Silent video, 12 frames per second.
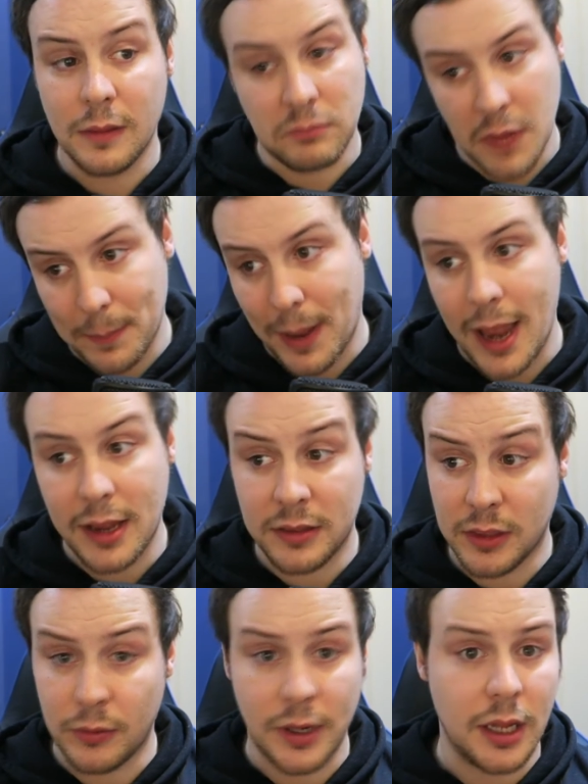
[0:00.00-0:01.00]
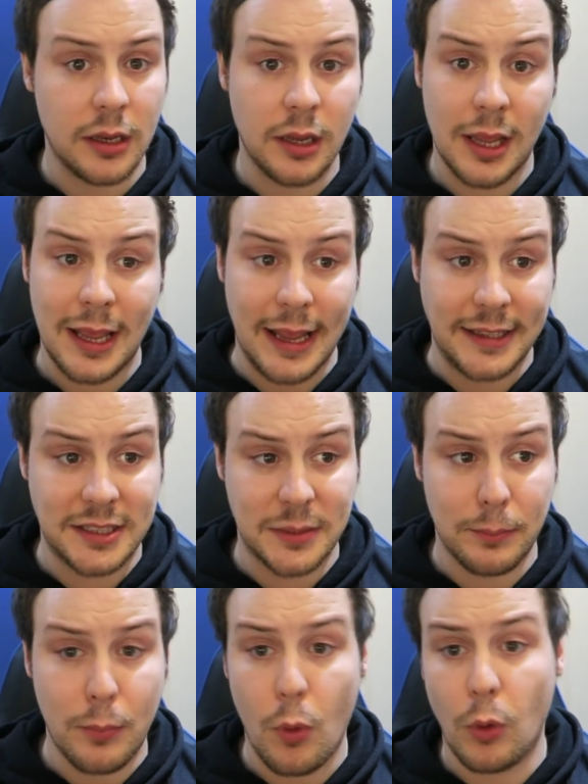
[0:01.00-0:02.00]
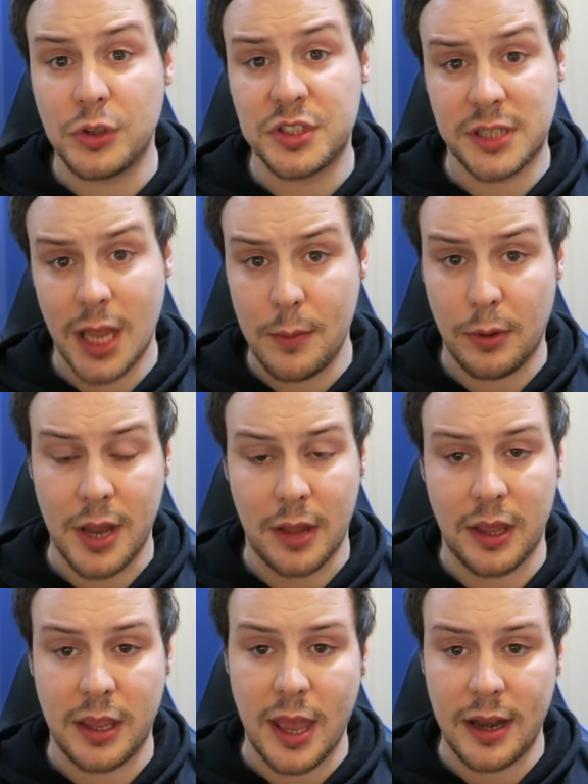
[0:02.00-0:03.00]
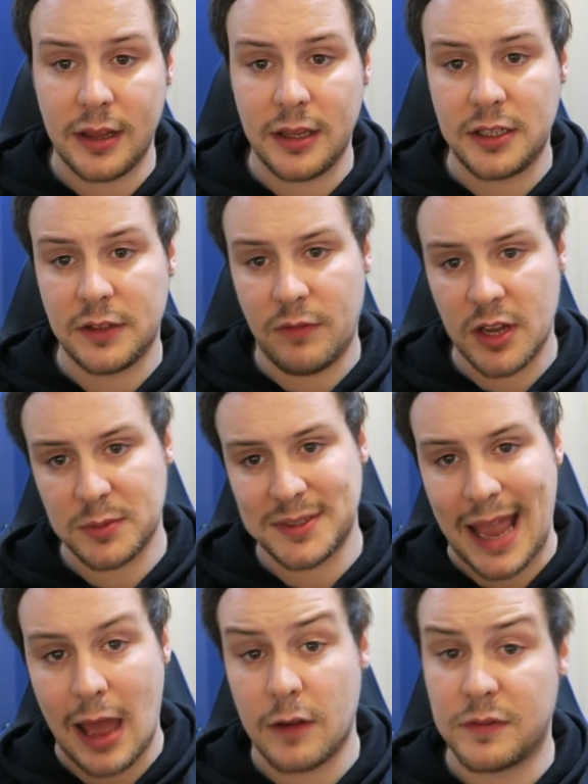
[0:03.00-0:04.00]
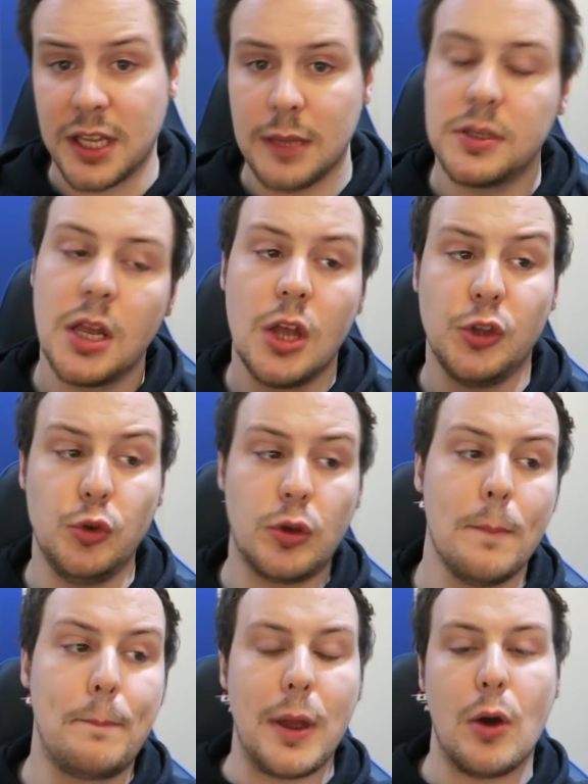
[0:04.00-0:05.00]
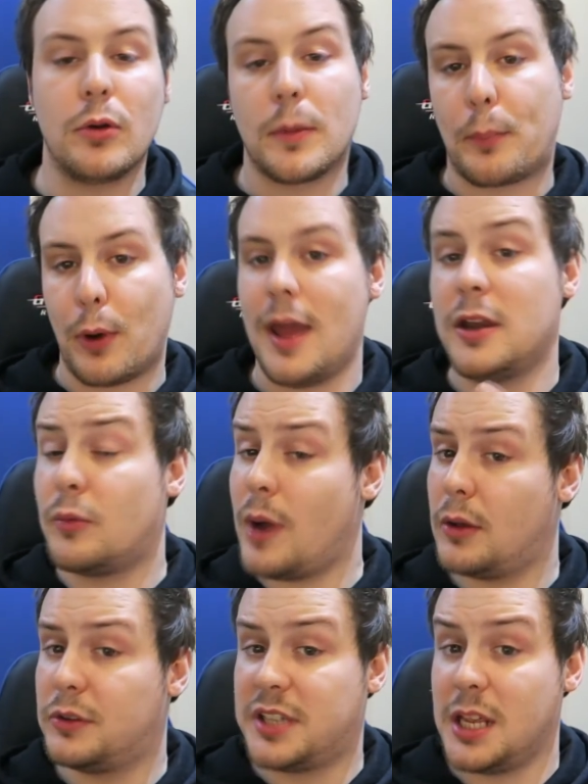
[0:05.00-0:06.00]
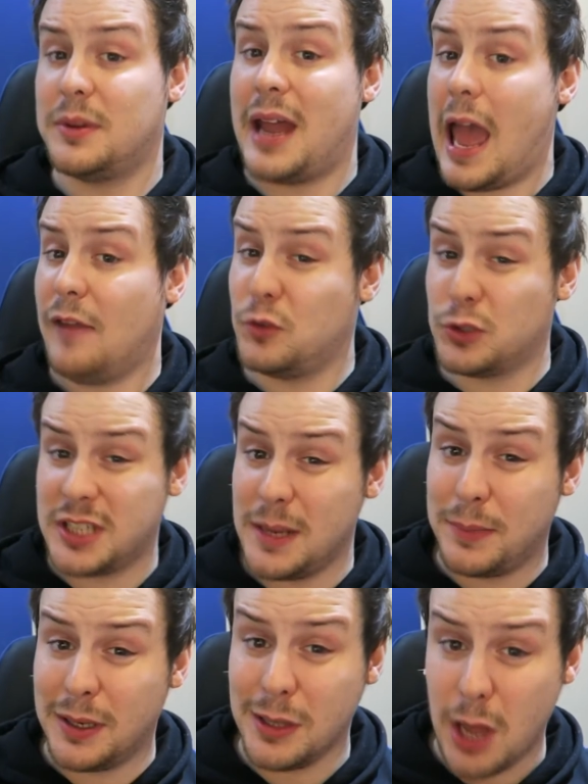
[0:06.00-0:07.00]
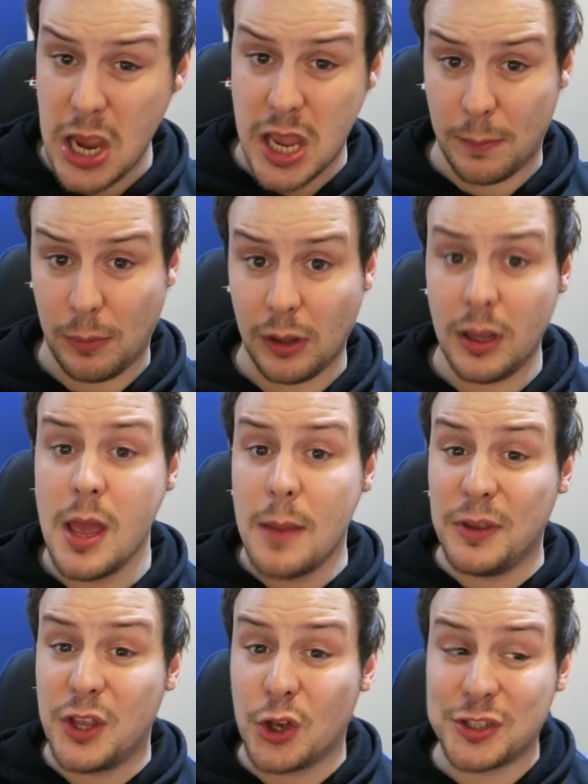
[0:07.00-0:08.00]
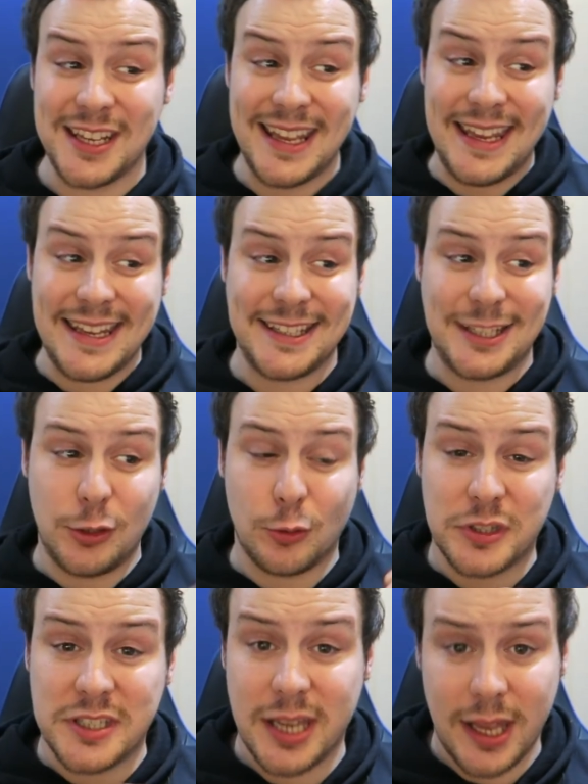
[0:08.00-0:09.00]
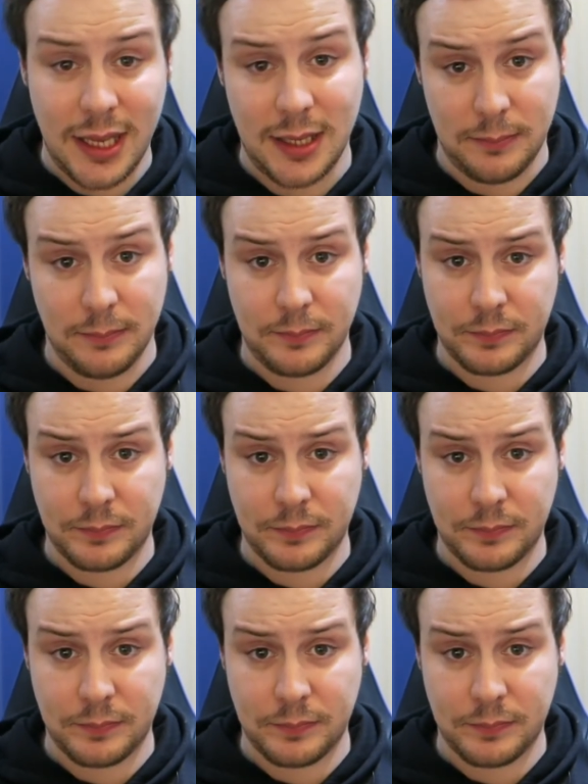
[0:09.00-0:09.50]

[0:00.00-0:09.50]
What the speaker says: They're back. They're in it. It's more stable now. They're getting these investments out of teams. You can build a brand around a team and have your team be likable because it is your team.